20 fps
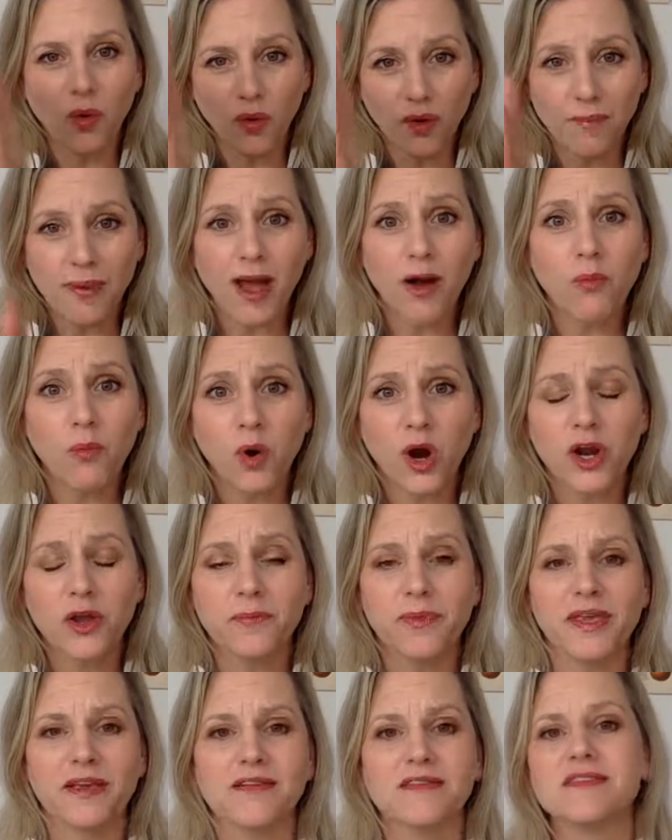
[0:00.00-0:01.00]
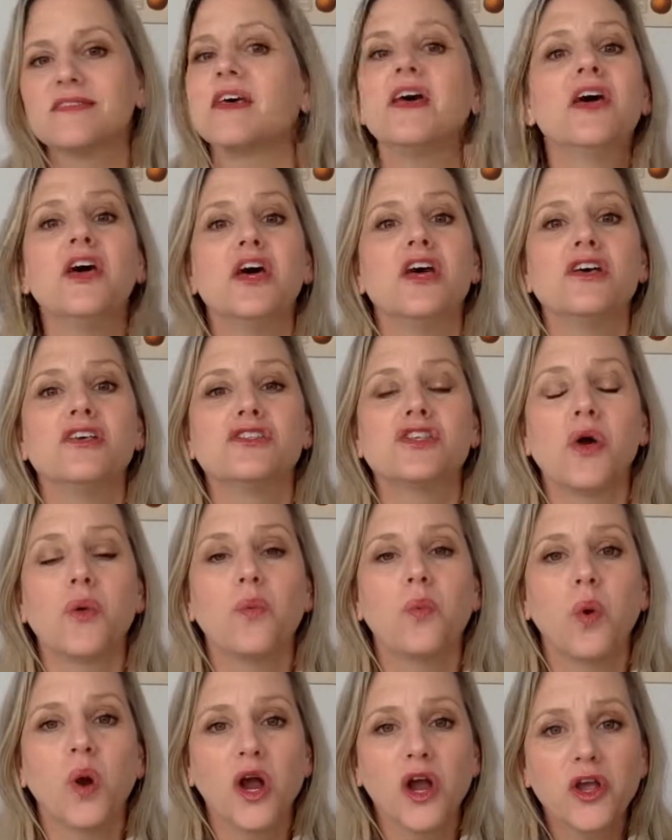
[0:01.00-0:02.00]
about WorkMuse. So
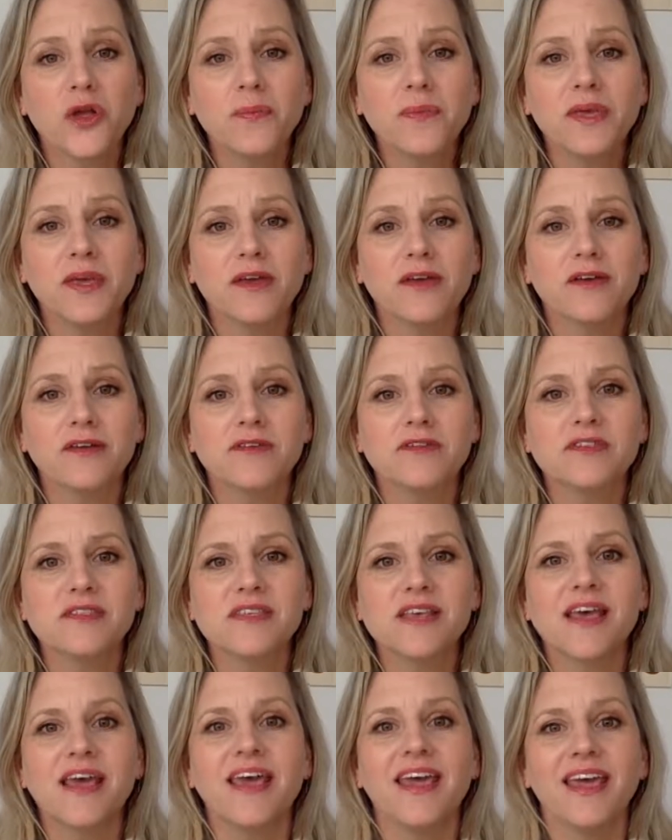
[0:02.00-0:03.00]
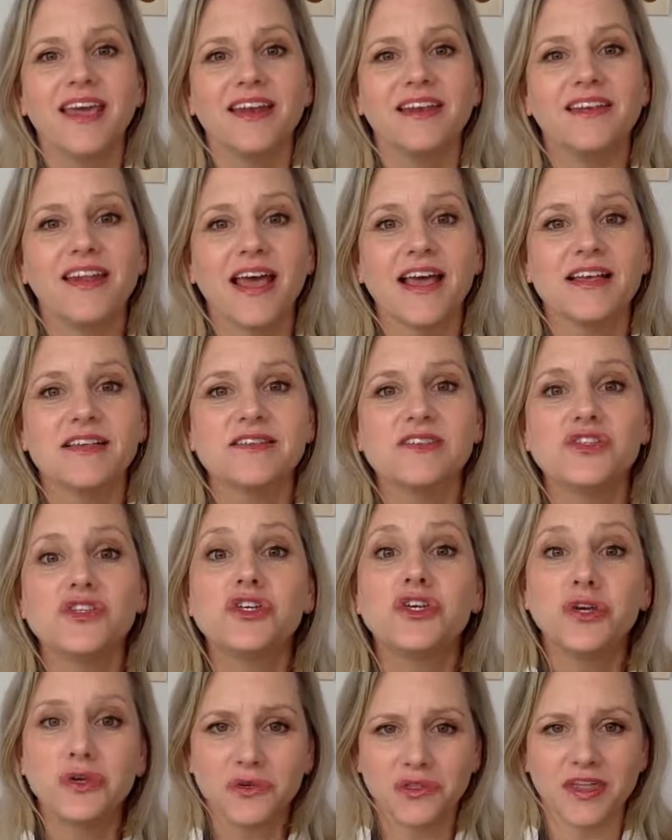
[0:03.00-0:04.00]
WorkMuse does
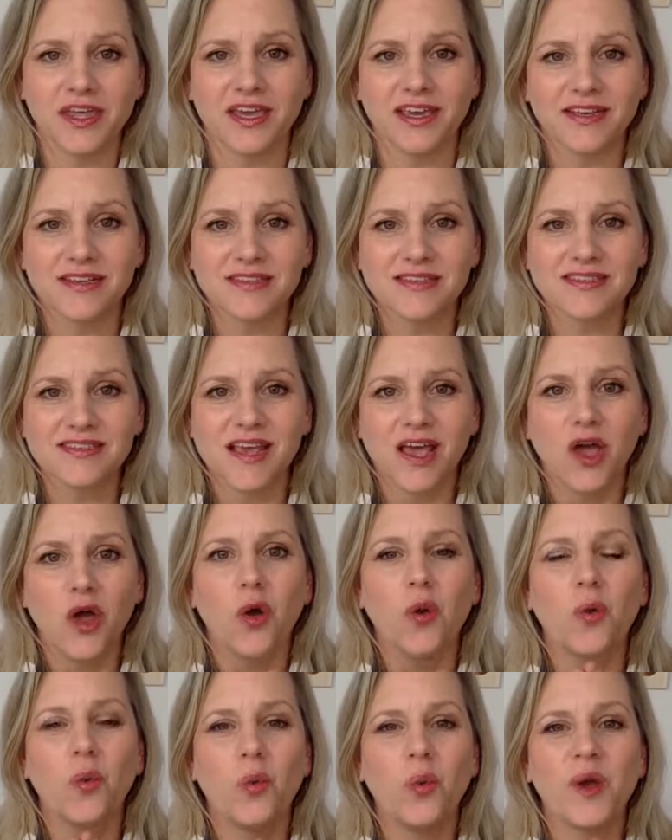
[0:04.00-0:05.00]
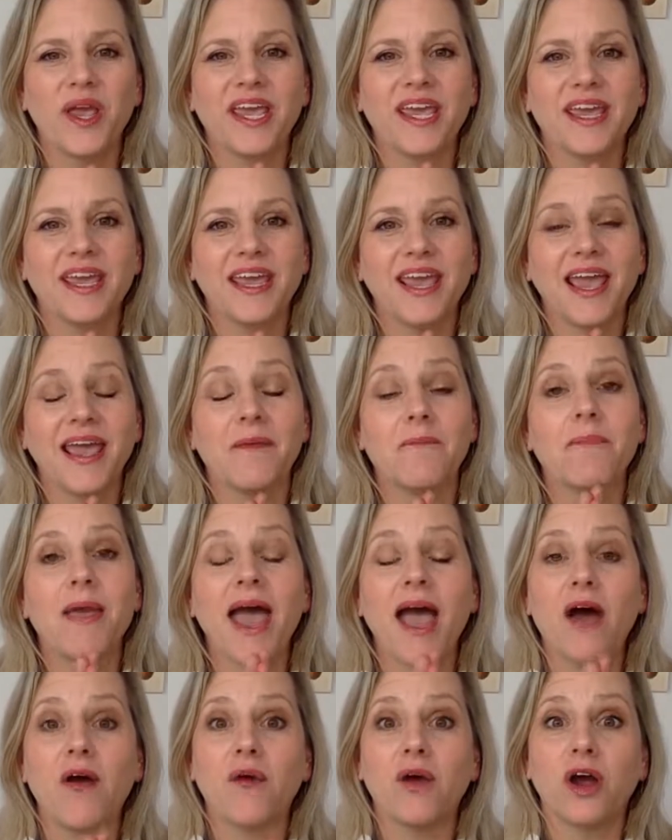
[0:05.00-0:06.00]
2 things. We
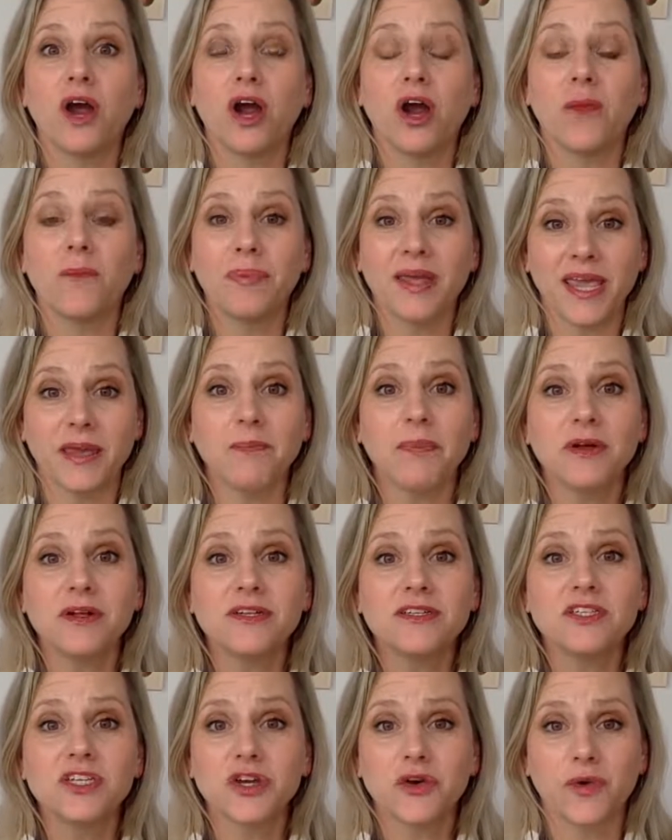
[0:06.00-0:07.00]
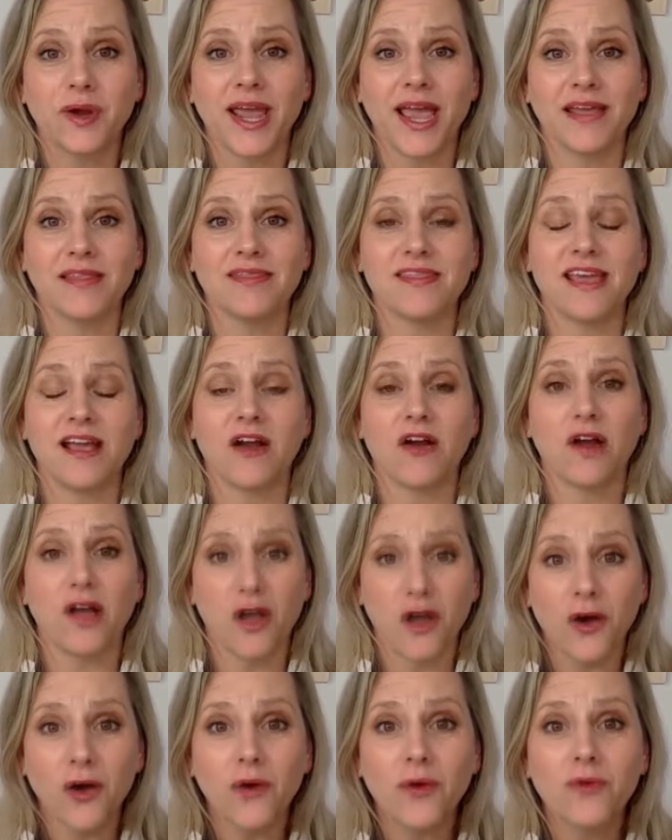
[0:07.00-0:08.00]
empower people to create their
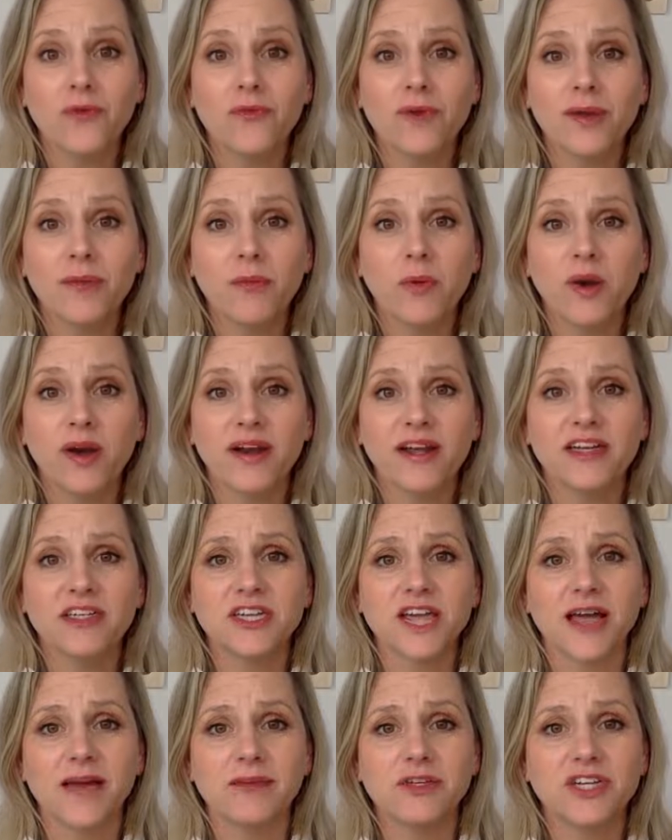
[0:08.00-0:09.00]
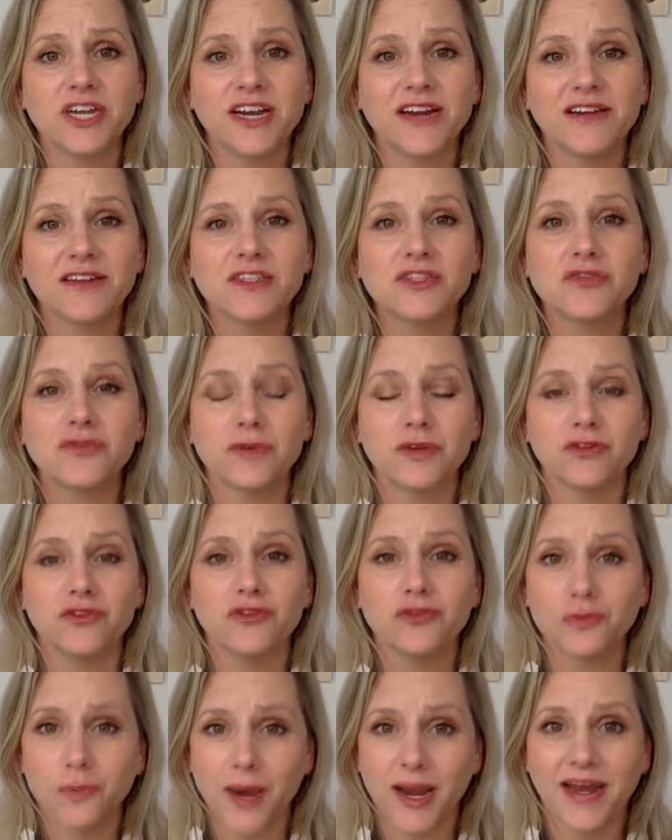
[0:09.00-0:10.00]
own rewarding job shares through
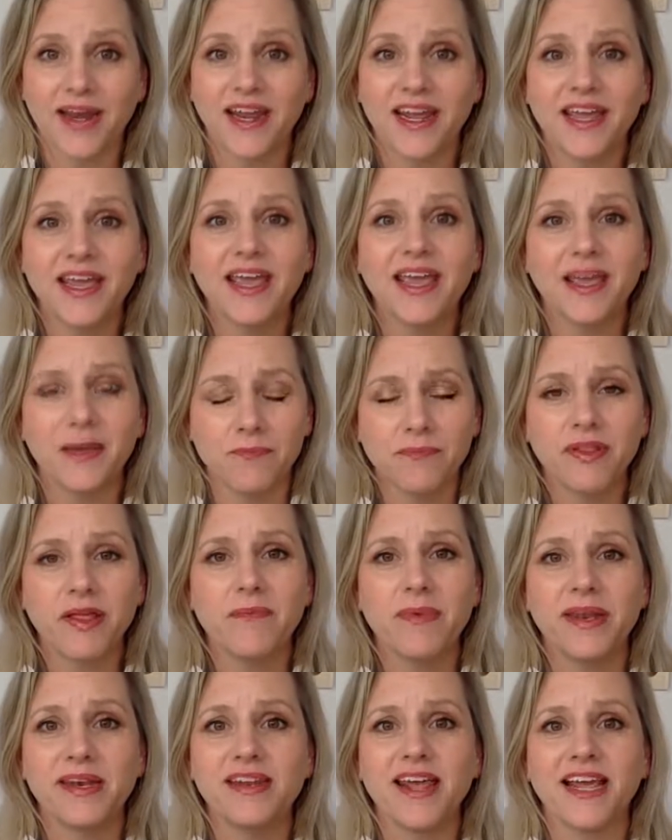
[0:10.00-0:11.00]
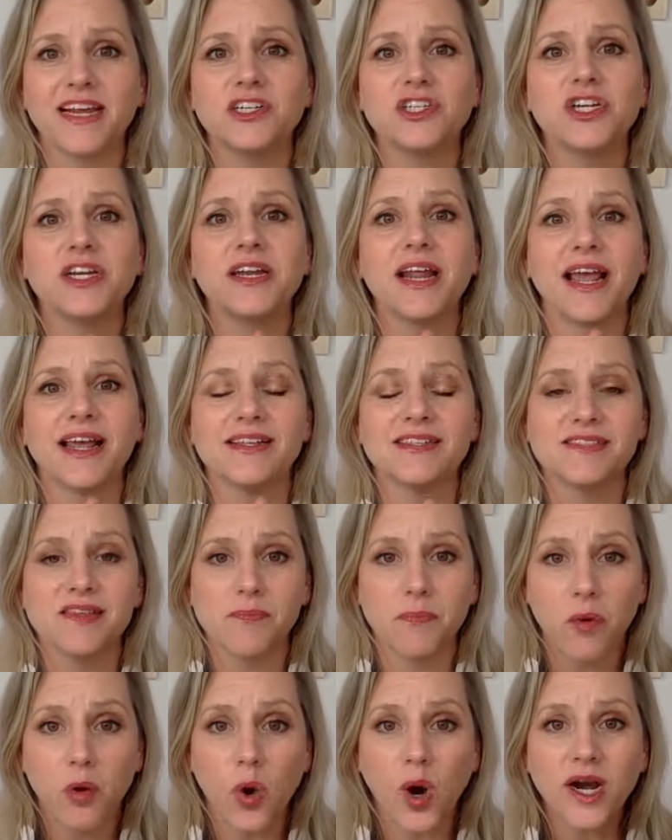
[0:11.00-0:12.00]
training, implementation, and
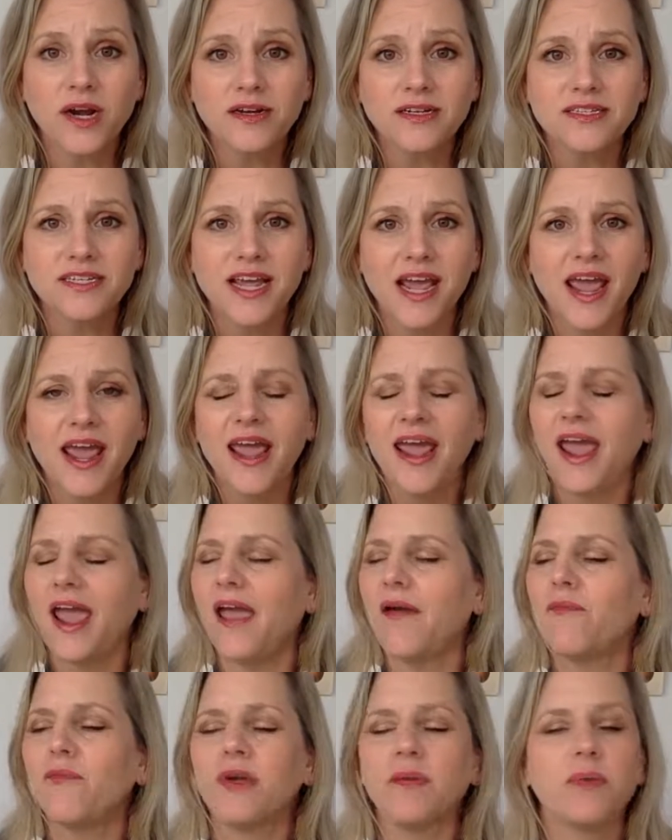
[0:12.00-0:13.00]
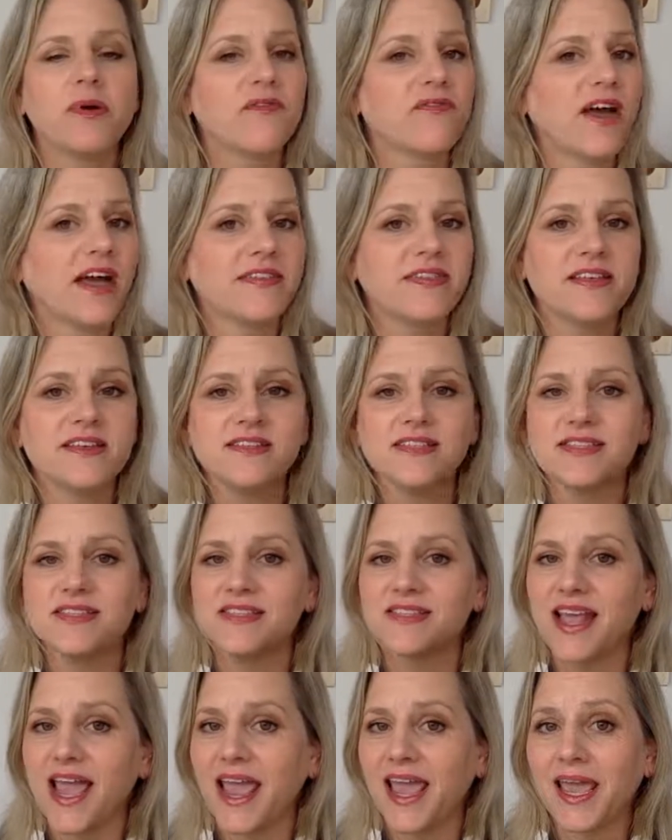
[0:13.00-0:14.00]
support. And we provide the
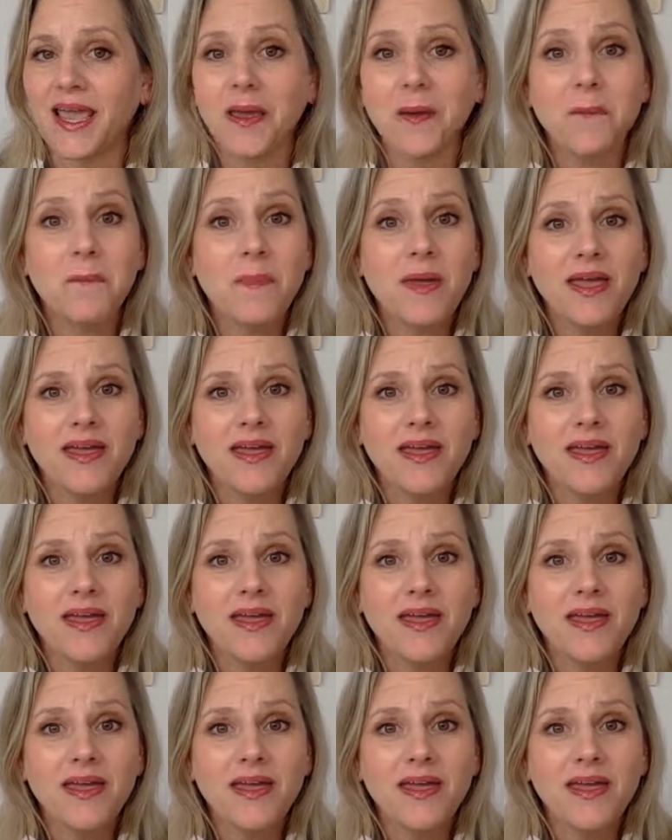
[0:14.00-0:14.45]
same